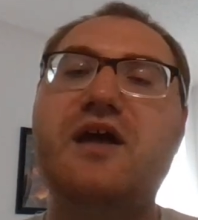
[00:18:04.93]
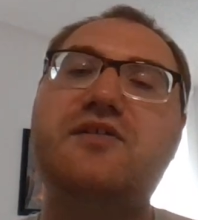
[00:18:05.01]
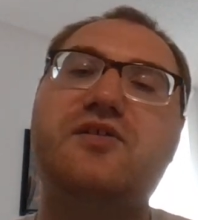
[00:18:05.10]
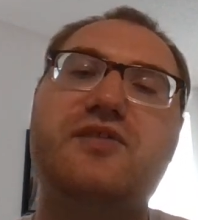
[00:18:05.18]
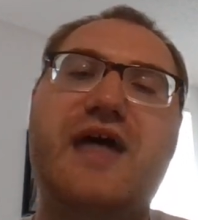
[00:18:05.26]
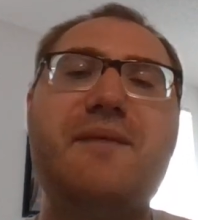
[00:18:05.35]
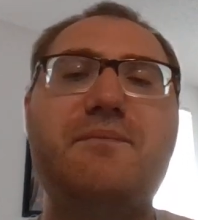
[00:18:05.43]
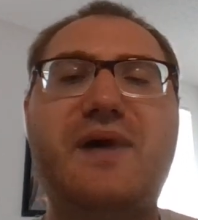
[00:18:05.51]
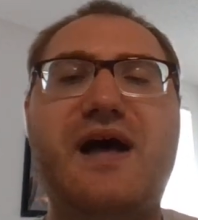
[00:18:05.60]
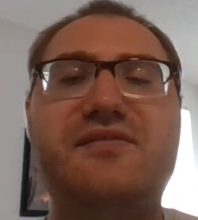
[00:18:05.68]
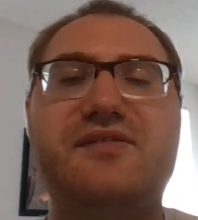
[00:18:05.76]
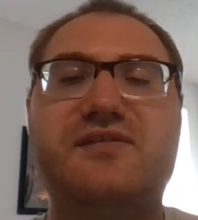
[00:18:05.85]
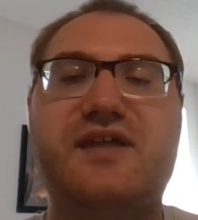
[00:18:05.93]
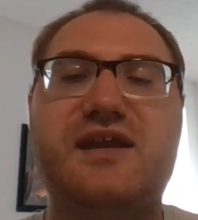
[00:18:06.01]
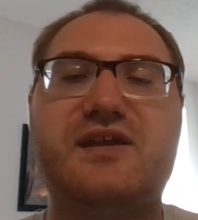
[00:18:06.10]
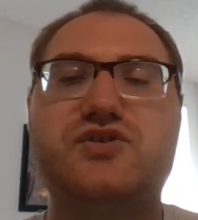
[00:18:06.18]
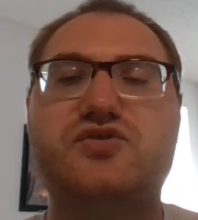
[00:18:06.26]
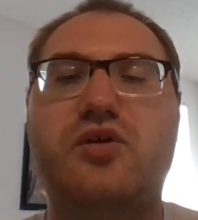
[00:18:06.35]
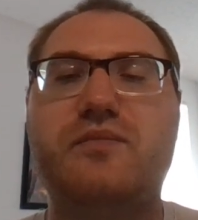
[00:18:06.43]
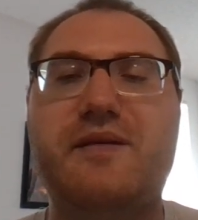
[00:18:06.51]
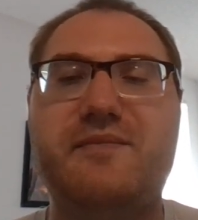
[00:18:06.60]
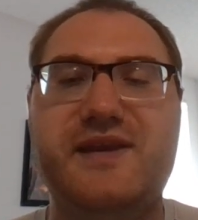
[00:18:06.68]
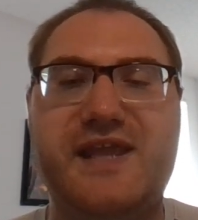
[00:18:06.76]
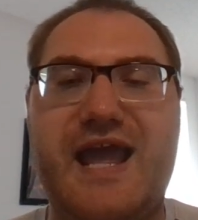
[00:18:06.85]
So that bus is like controlled
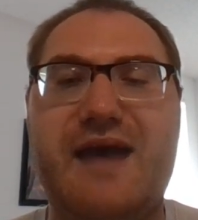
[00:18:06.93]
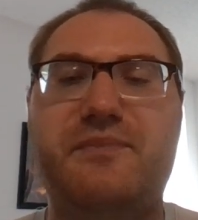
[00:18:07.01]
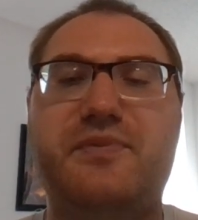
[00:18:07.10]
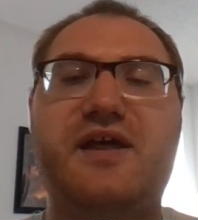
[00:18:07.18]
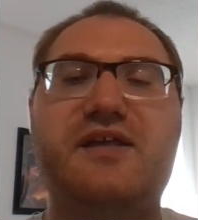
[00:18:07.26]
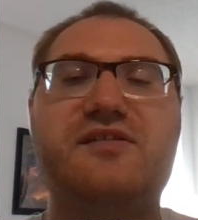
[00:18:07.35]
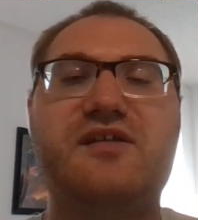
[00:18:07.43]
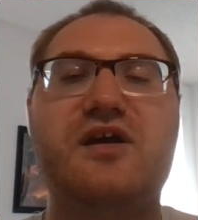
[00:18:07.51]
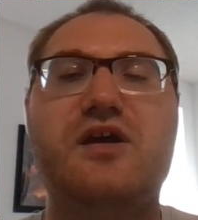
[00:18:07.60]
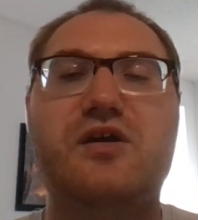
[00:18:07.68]
by Minneapolis,